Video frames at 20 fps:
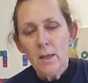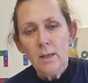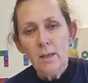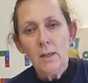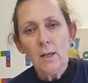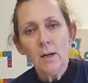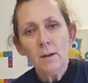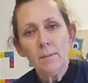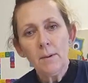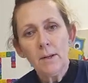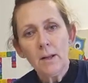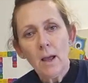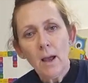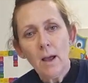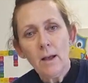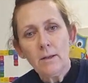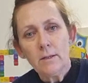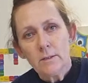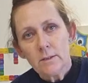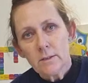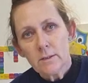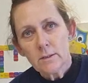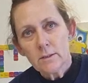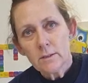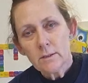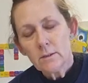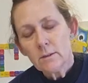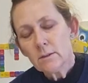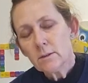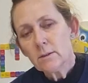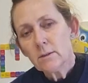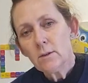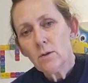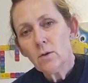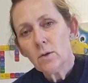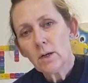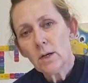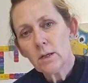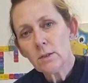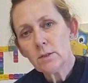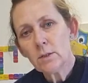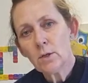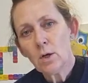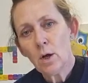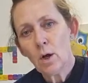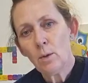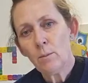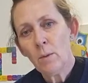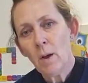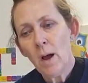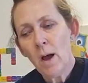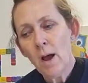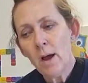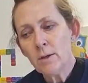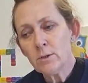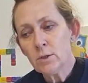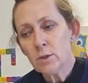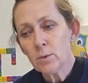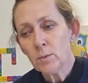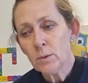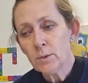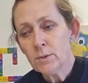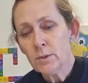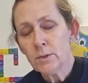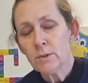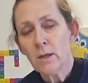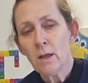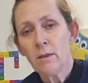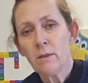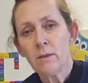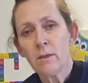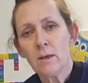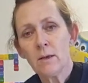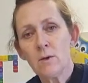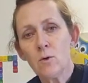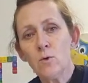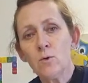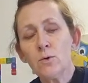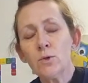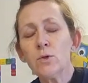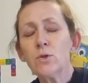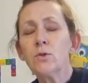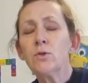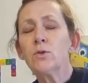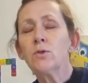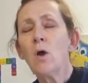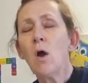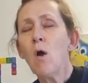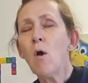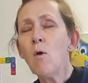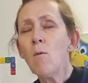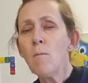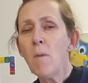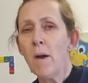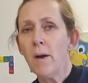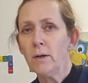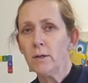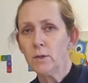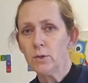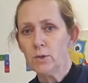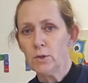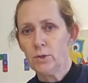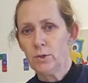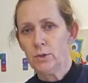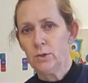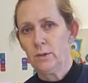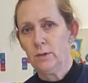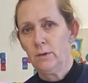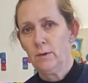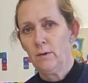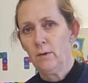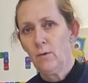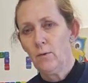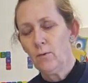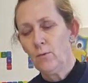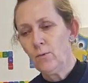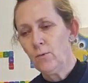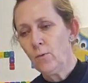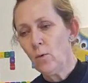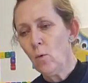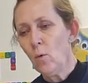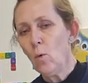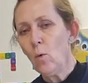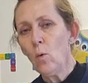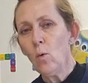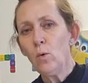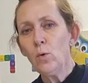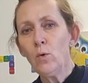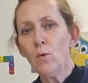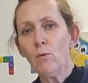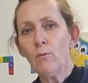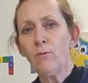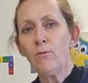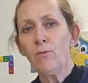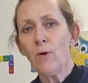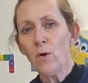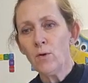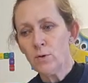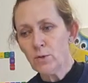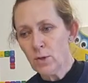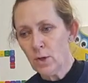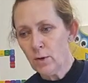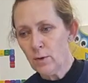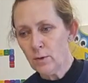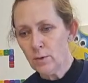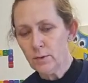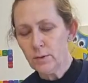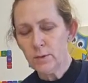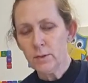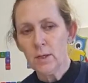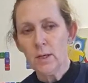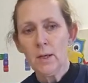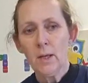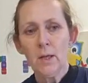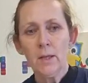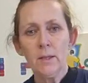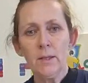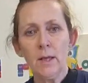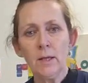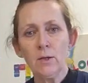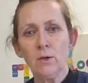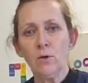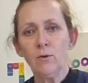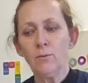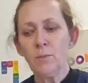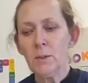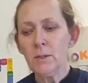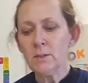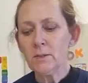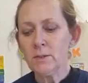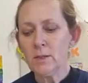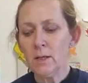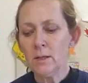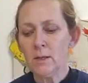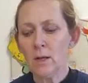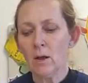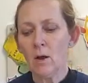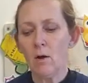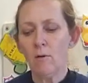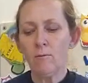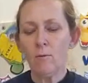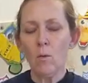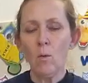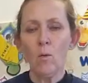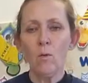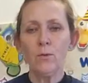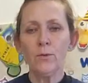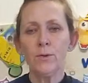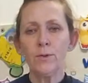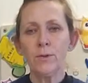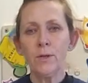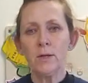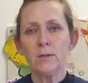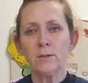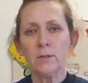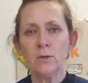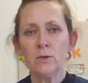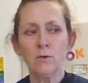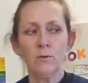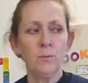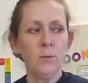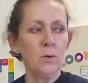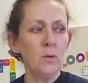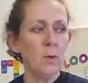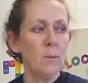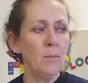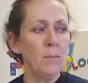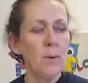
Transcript: Julle by die huis, you guys at home, I just want to say thank you so much for all your photos that you've been sending of all the things that you've been doing.